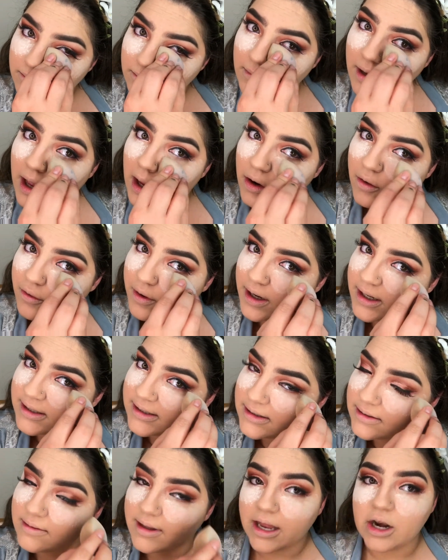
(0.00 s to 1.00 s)

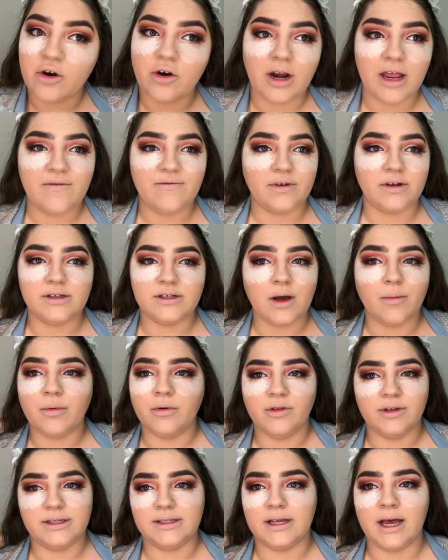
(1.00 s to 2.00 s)
increase, they don't even double
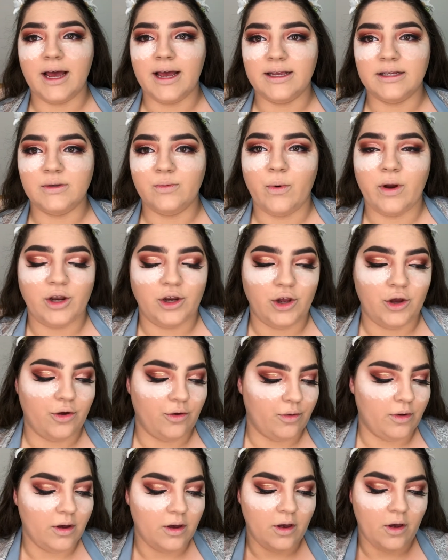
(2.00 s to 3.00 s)
the size when you
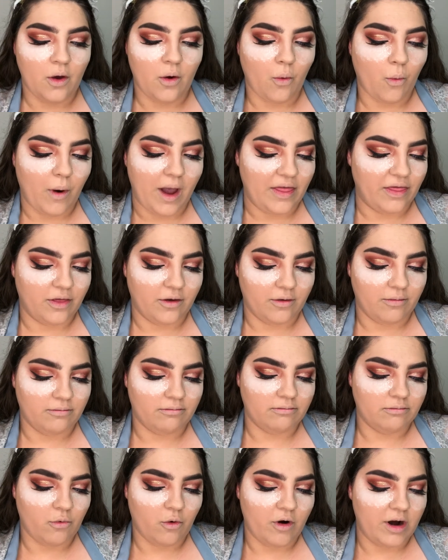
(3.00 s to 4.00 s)
wet them
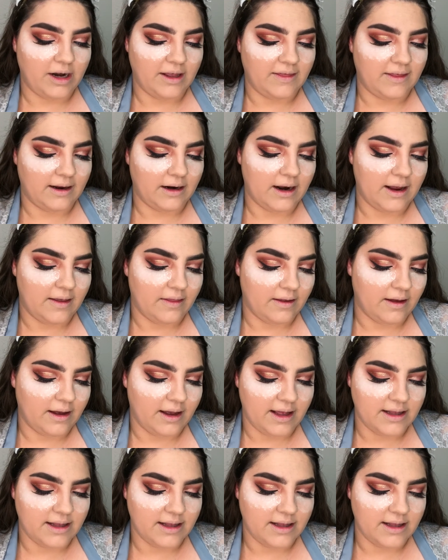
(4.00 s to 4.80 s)
or anything like that.